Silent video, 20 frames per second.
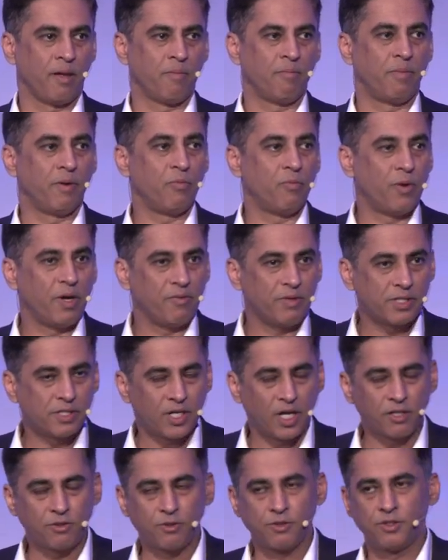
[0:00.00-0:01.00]
But where we
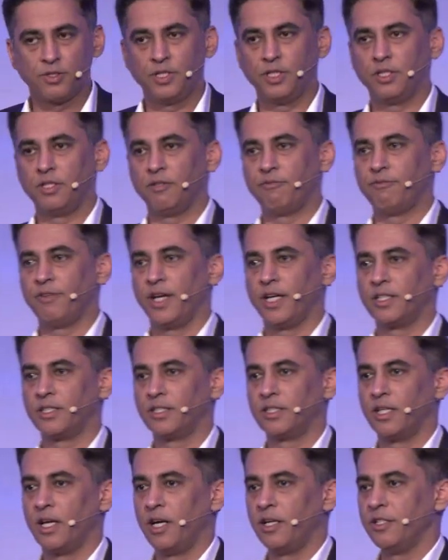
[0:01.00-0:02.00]
start to see the
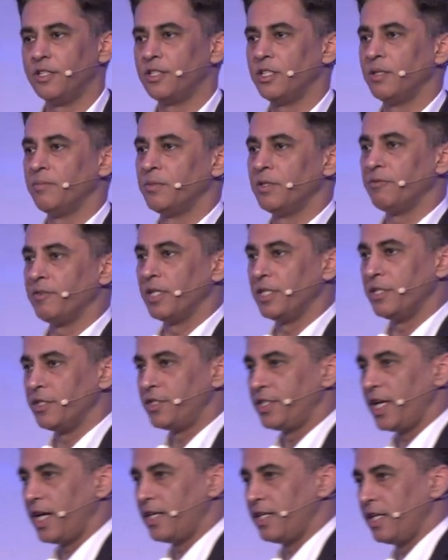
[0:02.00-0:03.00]
effects are in terms of
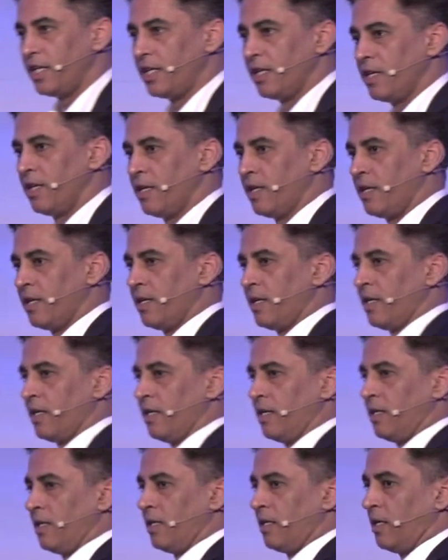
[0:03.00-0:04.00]
understanding,
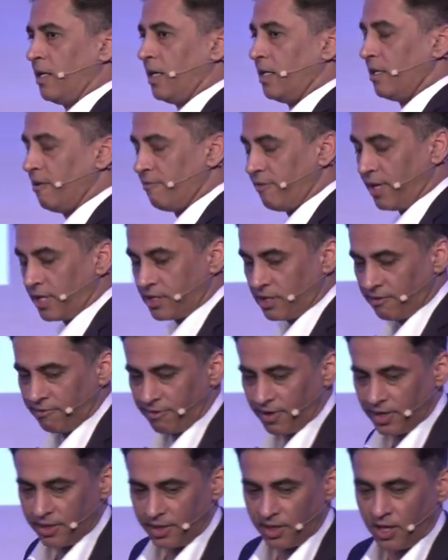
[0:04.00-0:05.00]
and the effects are
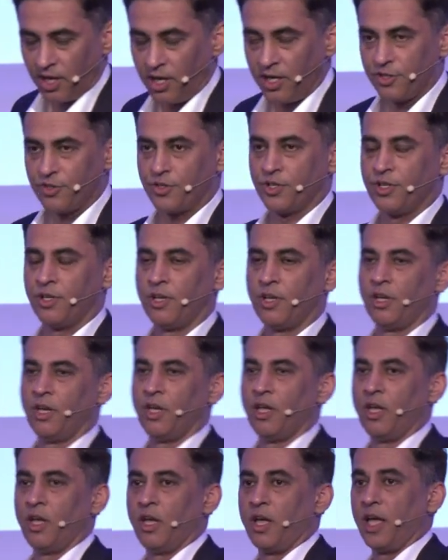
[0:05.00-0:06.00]
fairly large,
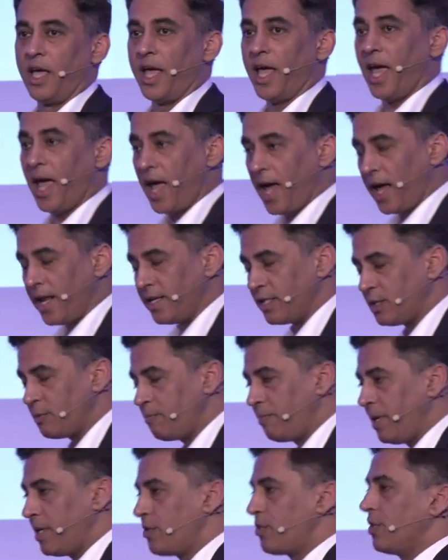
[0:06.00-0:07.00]
and
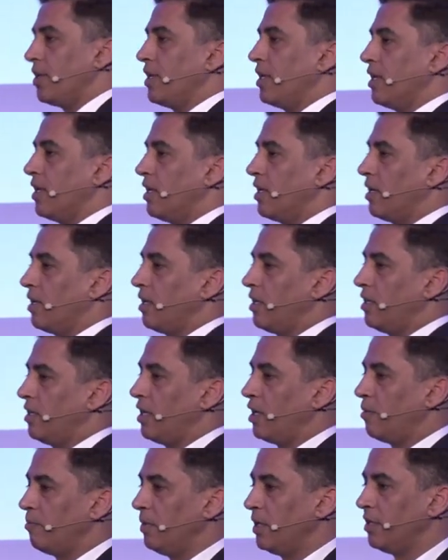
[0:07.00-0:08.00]
especially
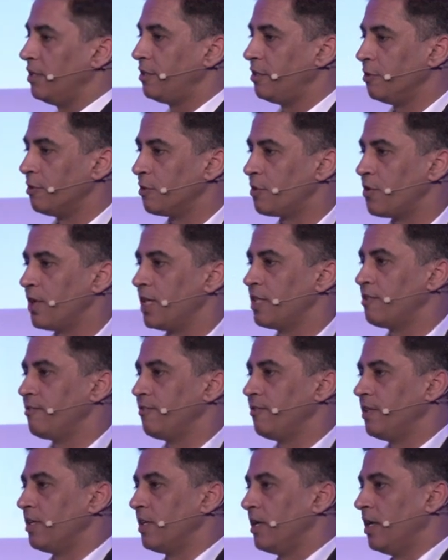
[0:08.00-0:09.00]
their ability to
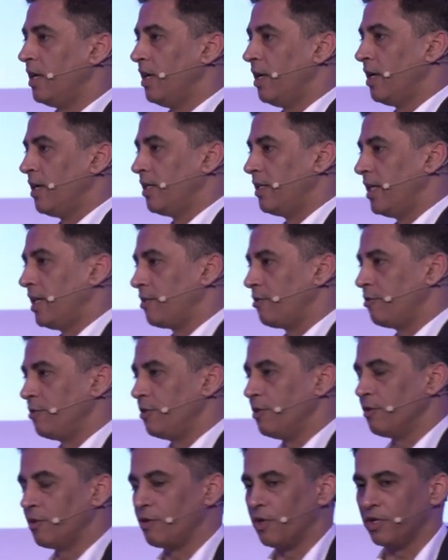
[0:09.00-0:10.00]
transfer that to
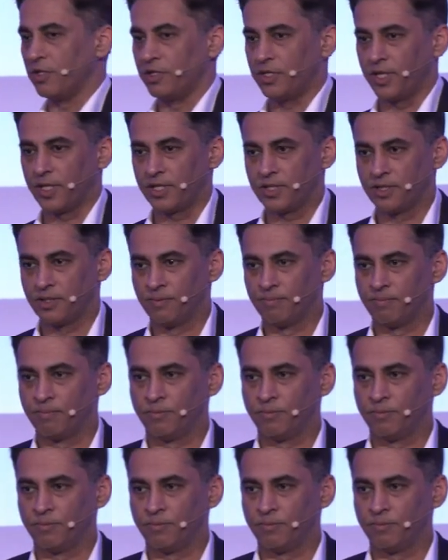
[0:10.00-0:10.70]
new contexts.